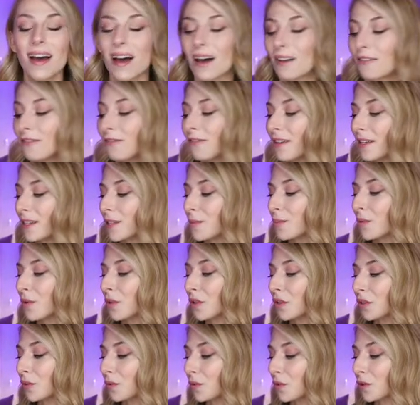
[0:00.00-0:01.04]
Facebook,
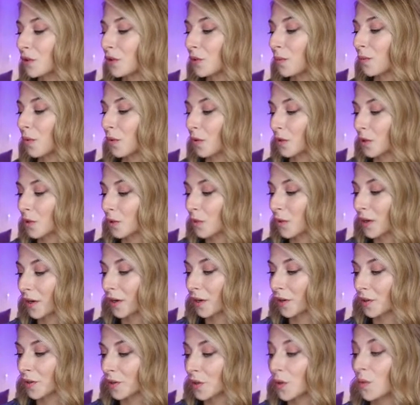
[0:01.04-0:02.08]
YouTube, or
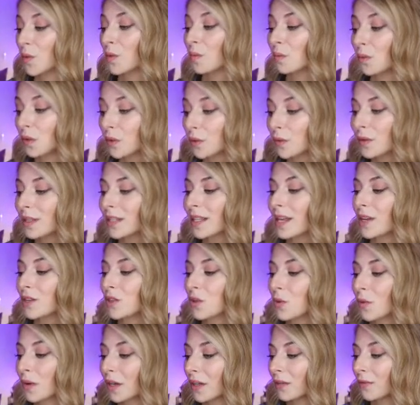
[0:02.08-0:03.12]
Twitter. So the moon is at
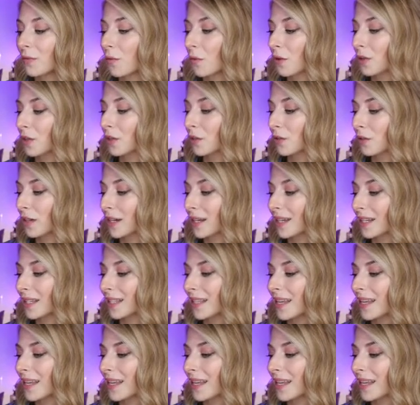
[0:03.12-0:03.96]
24 degrees